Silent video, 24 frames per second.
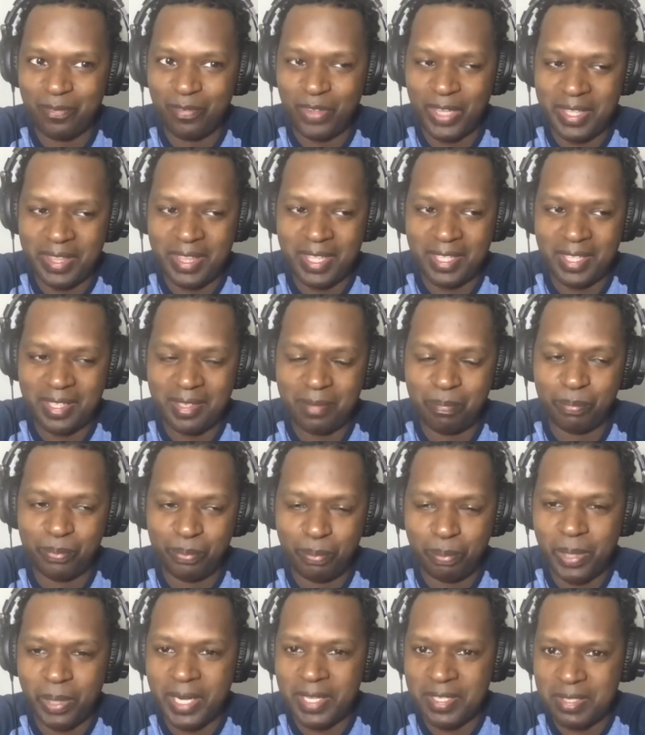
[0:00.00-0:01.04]
I think
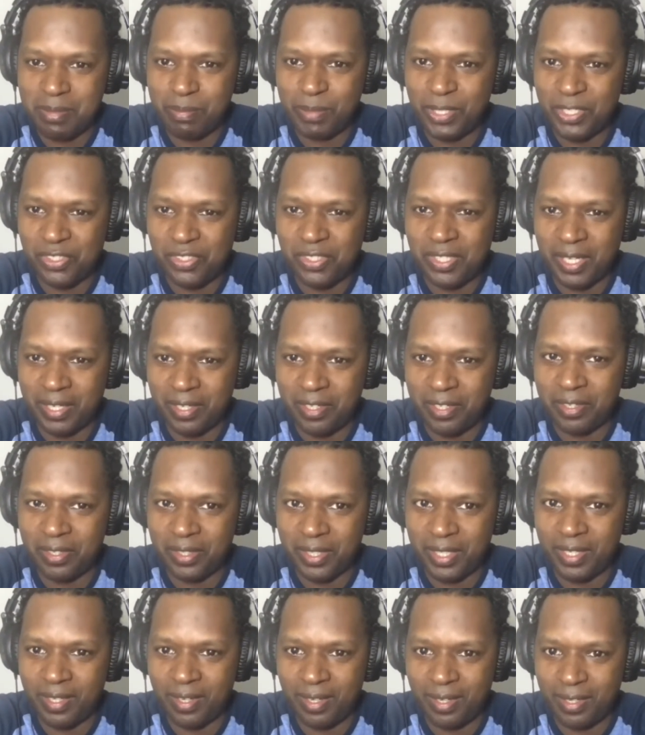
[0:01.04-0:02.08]
Price mentioned that
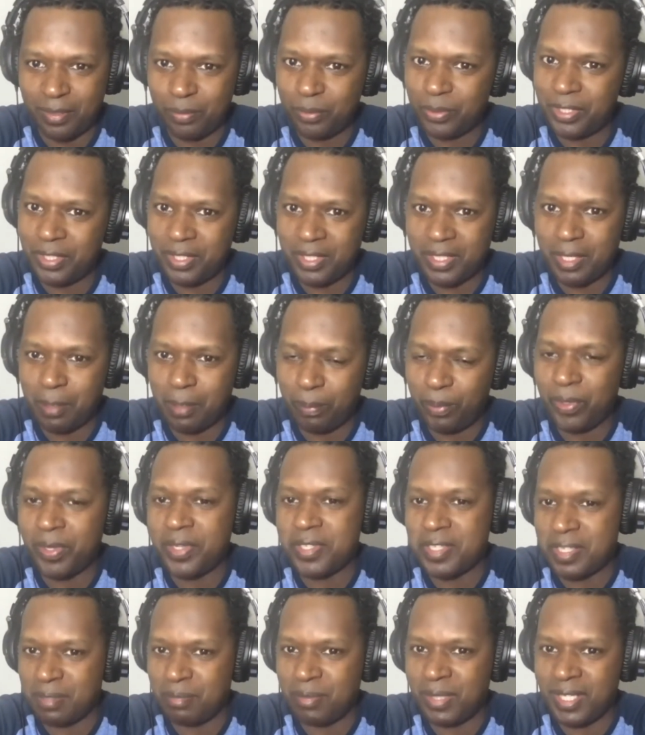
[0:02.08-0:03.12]
early on. What, are you going to
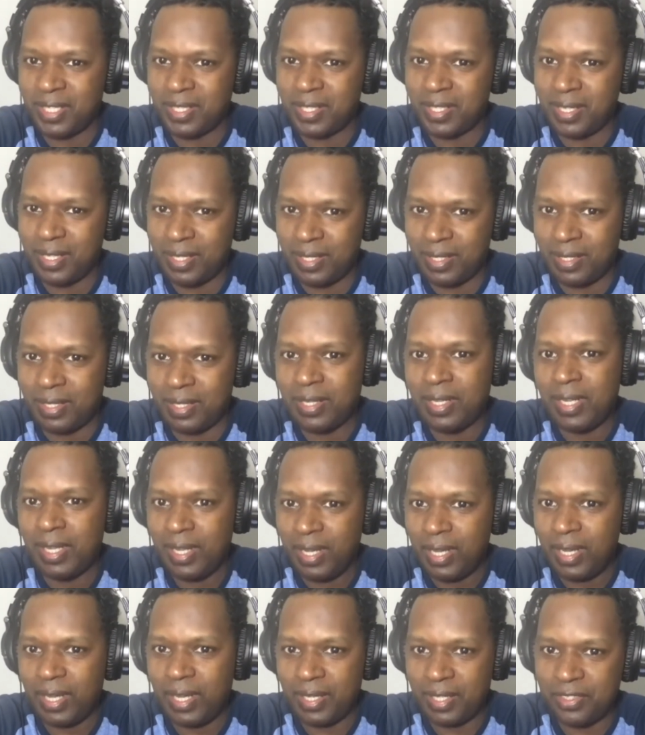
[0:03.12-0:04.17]
poison me again?
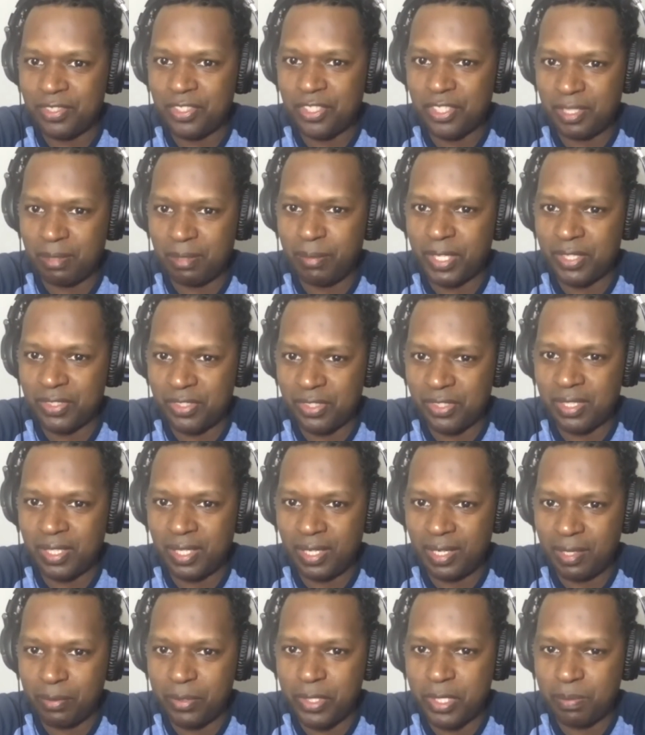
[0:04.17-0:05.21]
And then she mentioned that
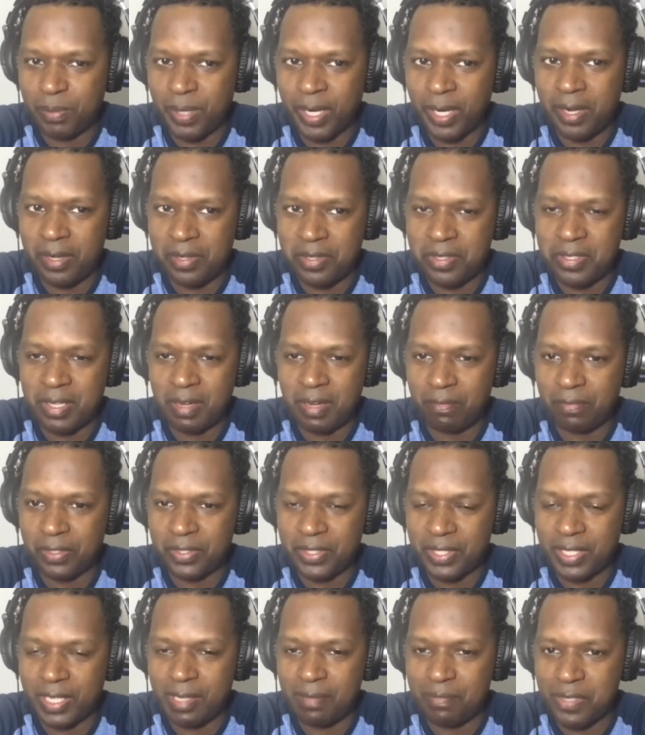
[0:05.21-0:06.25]
he was married several
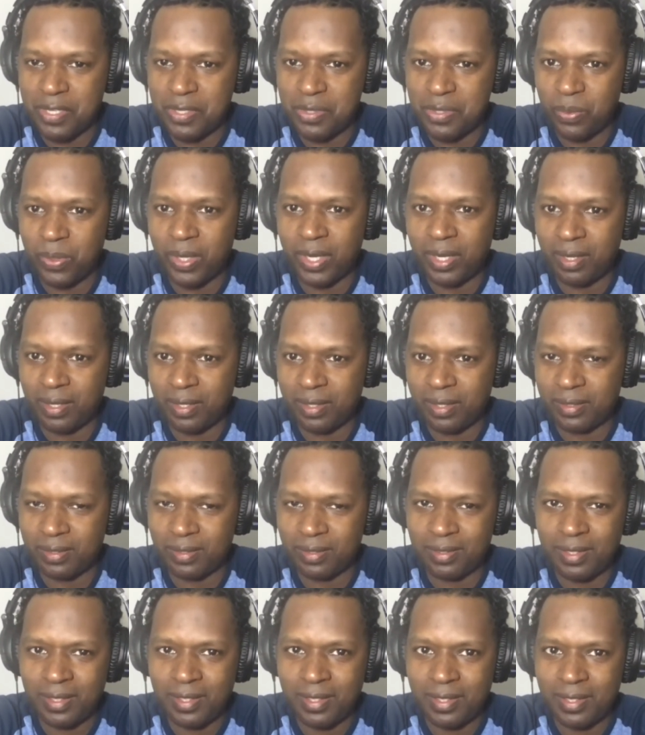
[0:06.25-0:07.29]
times as well. And
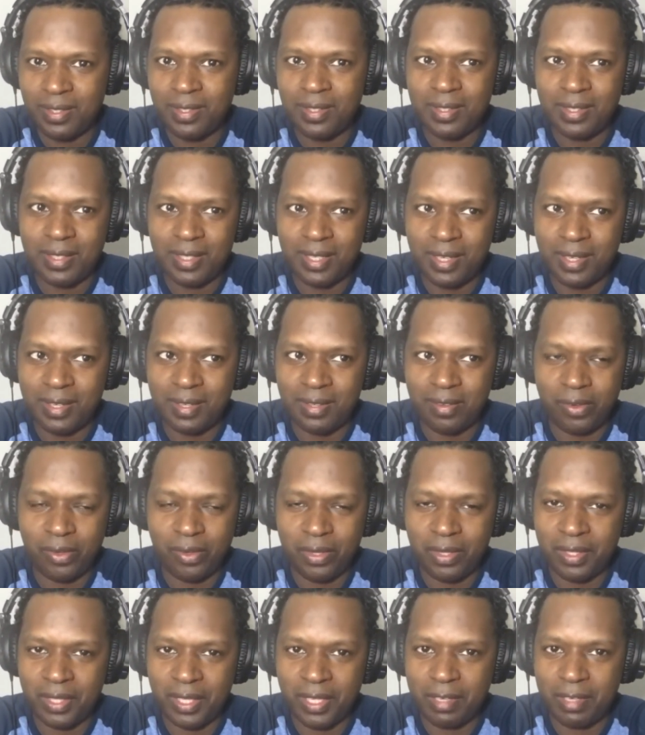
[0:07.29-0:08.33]
yeah,
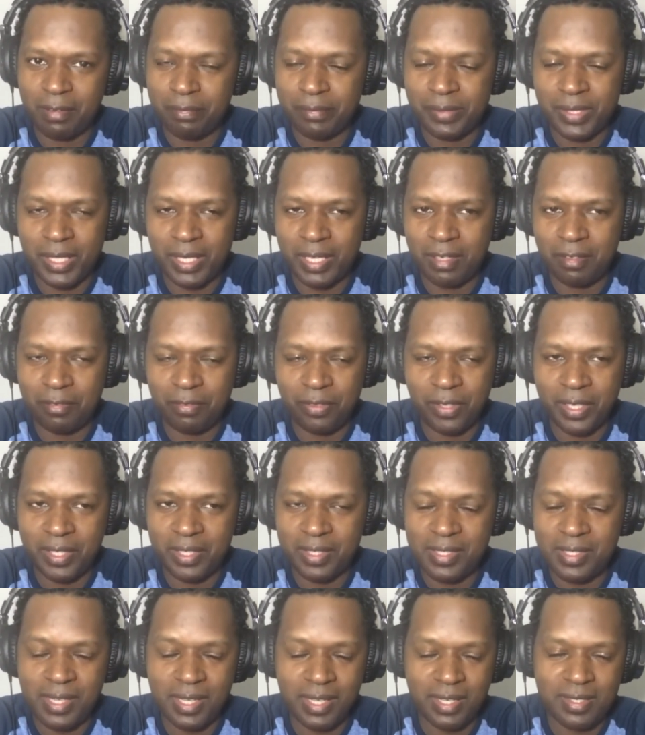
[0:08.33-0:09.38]
a lot of them died of heart
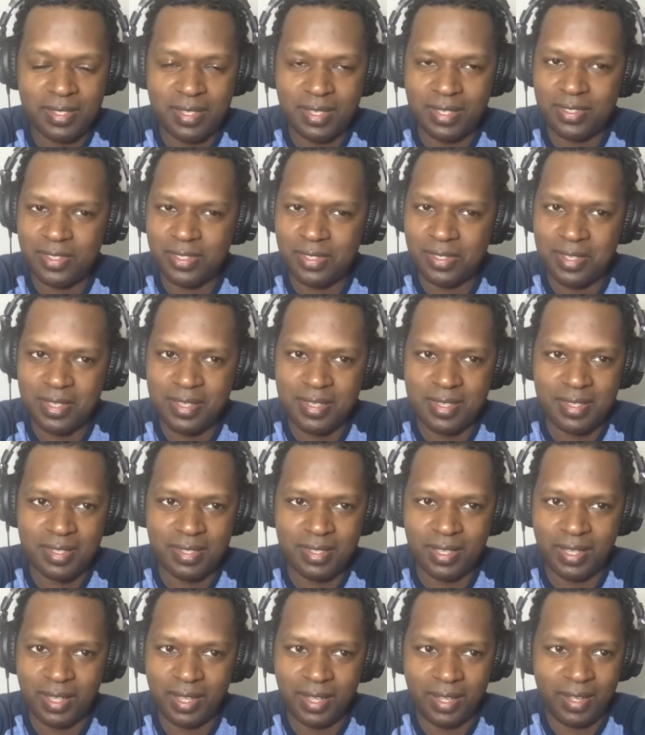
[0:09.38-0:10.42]
attacks. It's just,
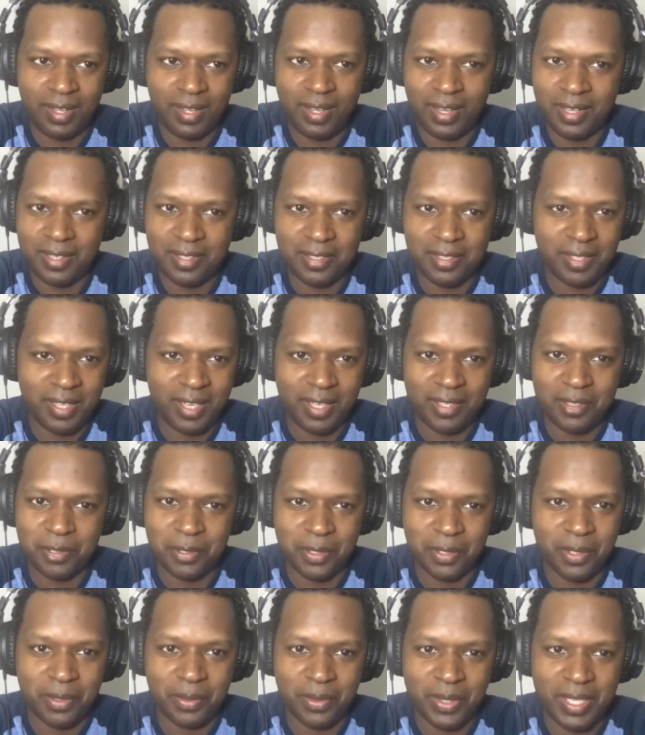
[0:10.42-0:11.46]
I don't
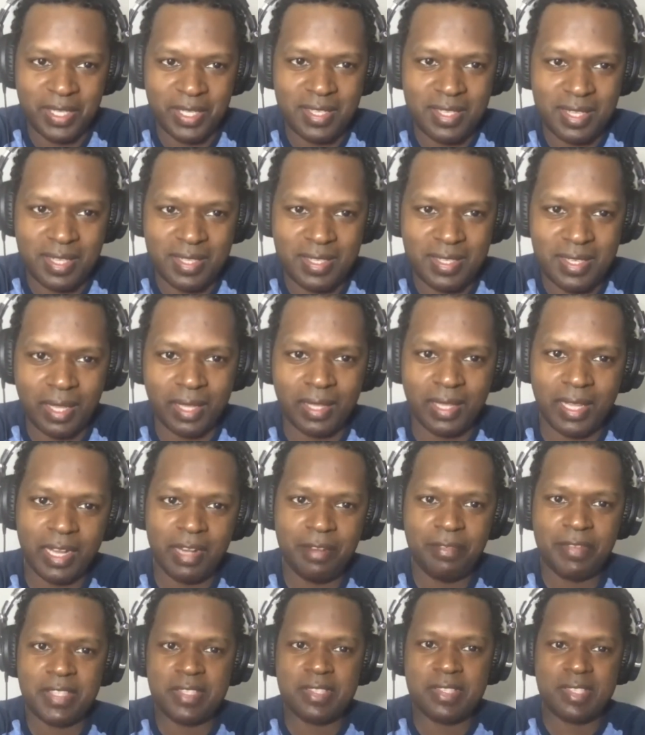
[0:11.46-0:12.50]
know. It's a lot of
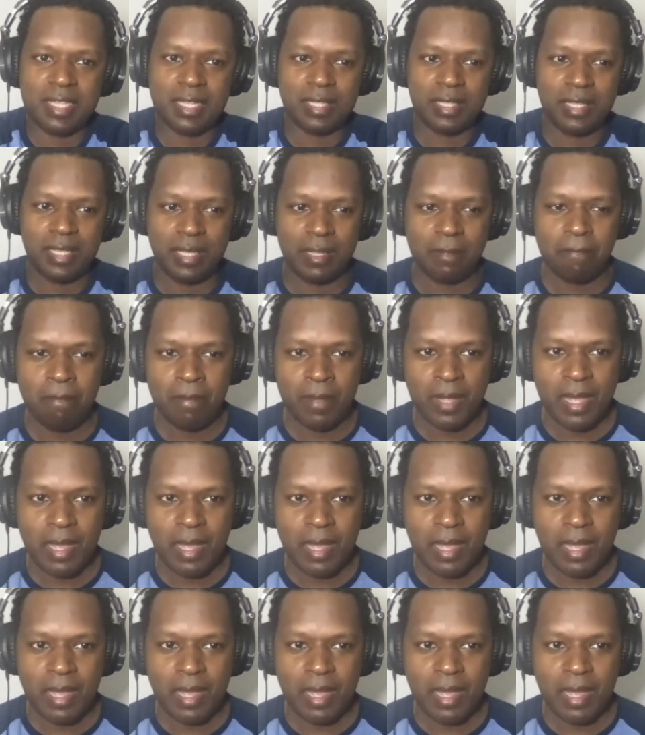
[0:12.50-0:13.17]
it's silly.